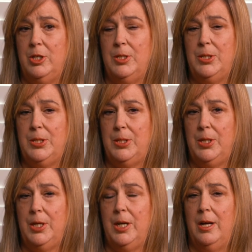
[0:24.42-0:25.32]
just
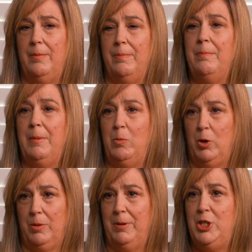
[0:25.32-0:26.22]
my
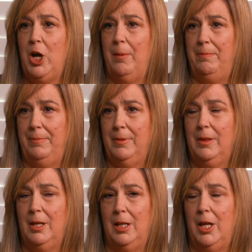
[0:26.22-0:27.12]
work, my job.
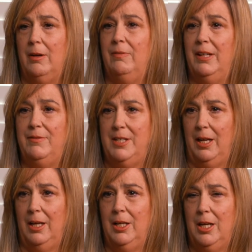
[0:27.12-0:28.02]
A lot of
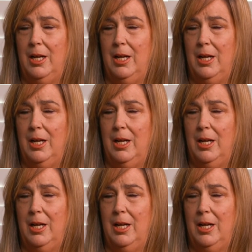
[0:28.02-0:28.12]
lifting